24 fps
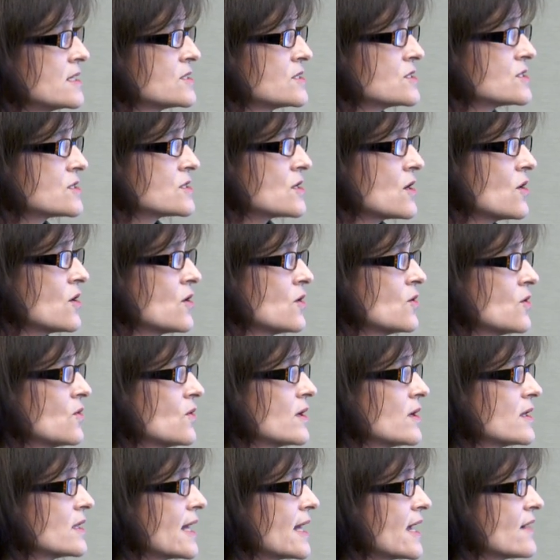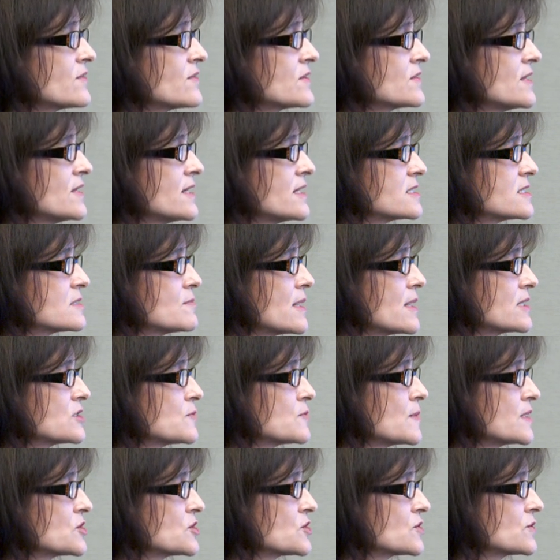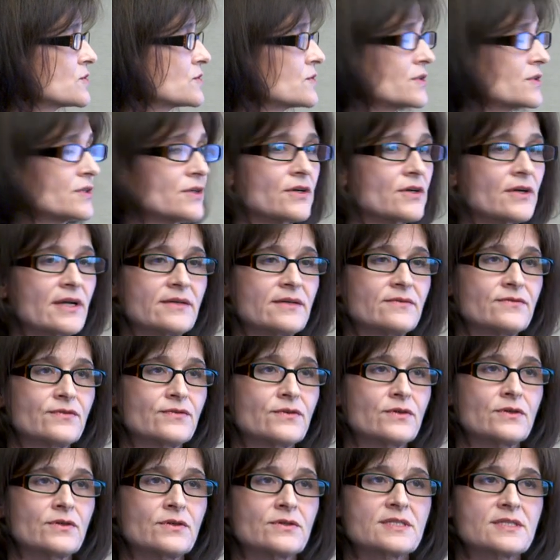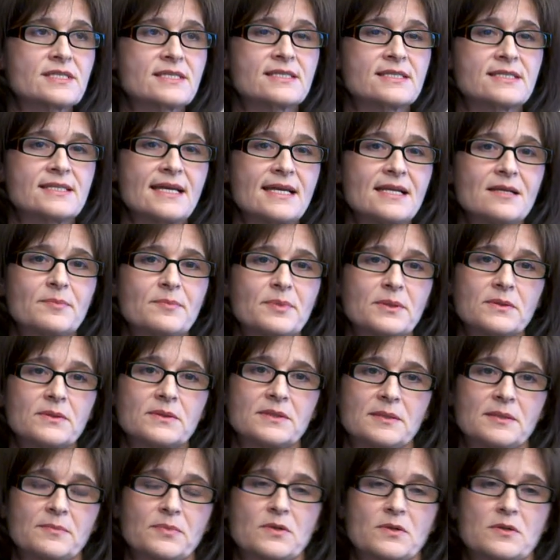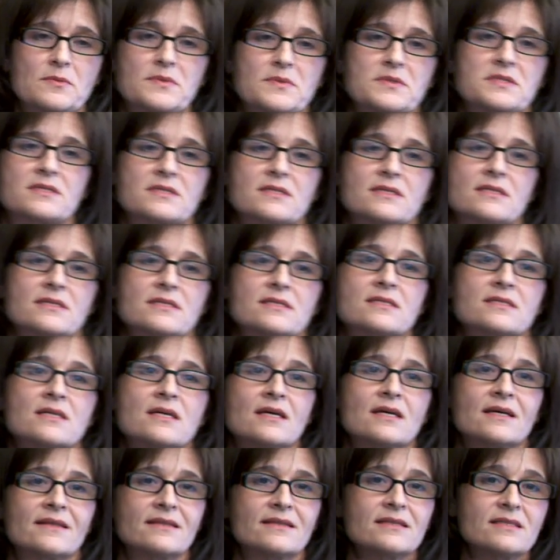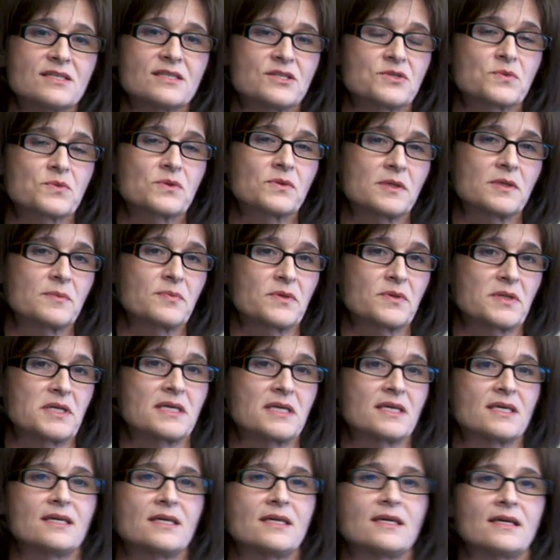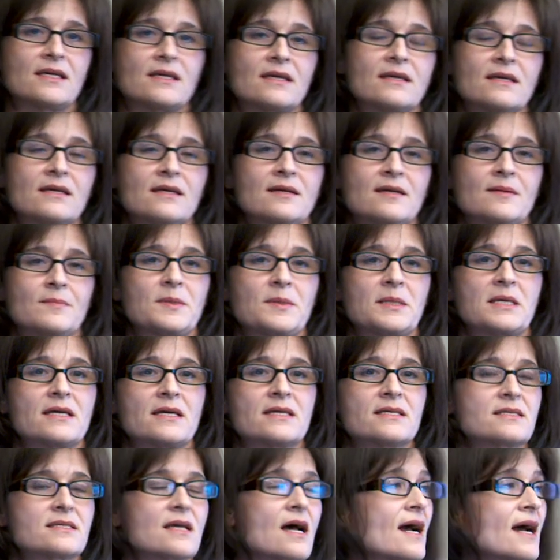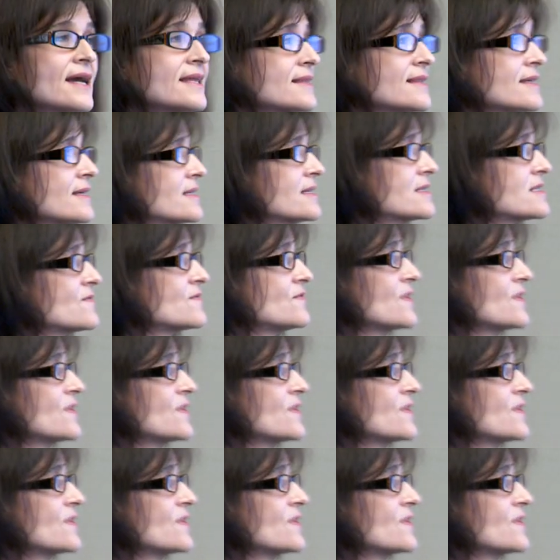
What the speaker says: So everything is much, much earlier. And for sustainability purposes, this is really pretty key, because I think it's